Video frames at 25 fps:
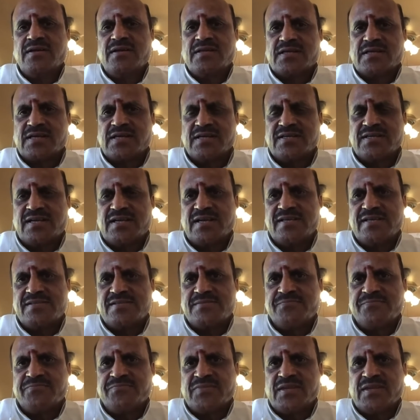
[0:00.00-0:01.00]
the
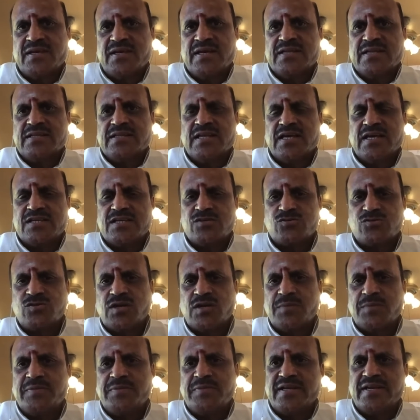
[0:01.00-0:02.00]
countries, and there should
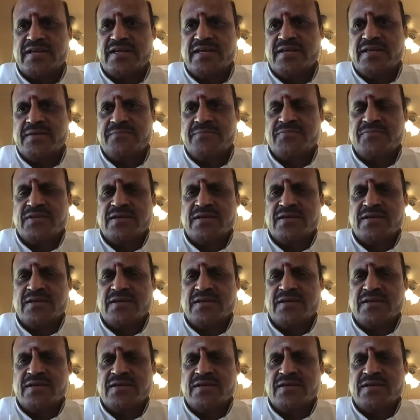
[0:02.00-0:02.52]
not be any